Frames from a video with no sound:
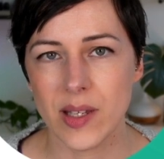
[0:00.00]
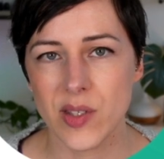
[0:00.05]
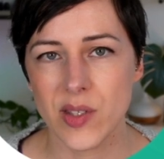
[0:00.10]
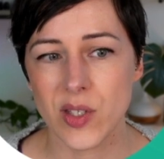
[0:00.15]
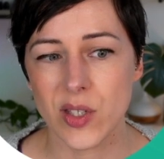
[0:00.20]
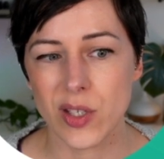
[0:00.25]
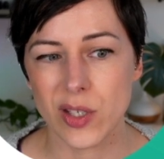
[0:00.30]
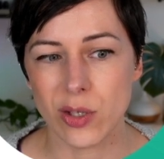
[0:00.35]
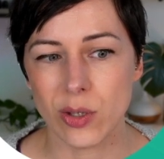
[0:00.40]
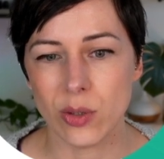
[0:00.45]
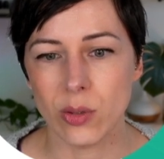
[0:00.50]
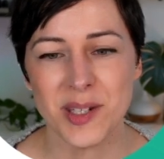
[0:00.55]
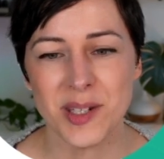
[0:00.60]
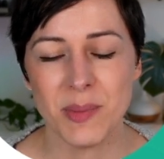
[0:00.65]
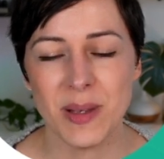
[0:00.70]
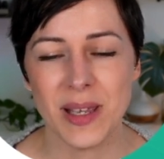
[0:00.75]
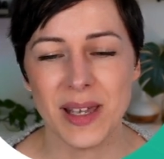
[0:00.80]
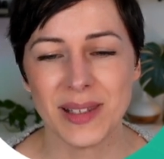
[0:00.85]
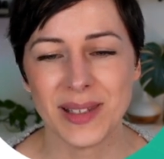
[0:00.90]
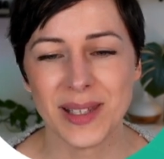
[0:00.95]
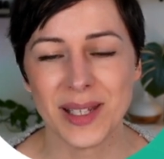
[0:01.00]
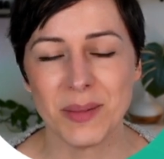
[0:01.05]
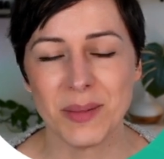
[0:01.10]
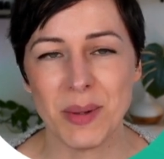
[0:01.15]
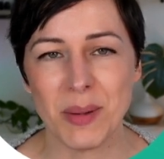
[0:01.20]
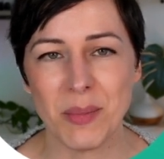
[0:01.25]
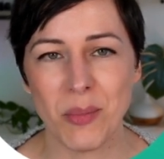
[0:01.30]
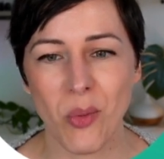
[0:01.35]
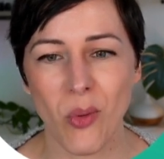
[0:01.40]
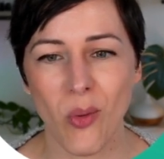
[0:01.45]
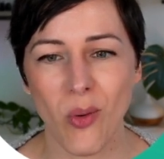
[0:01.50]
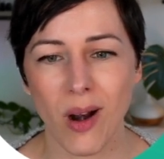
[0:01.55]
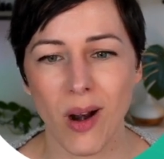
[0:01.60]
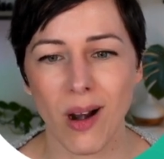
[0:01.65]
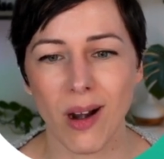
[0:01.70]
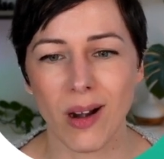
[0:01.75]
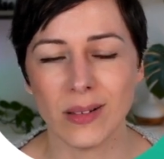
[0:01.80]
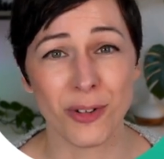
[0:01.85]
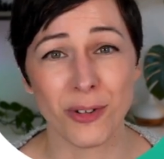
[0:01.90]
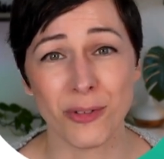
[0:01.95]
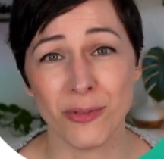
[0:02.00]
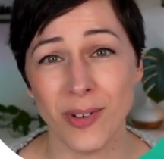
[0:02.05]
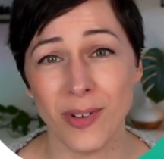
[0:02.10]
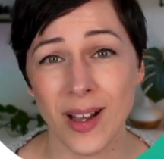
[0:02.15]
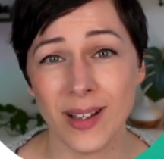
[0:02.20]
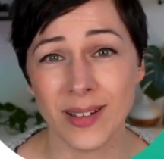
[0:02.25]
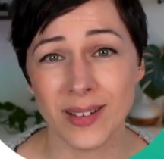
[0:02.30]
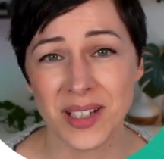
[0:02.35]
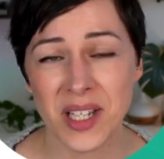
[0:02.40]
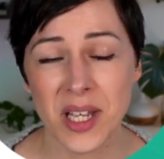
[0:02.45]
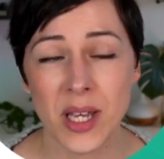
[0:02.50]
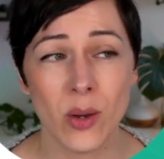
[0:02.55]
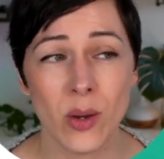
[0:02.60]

to be a little bit more fun.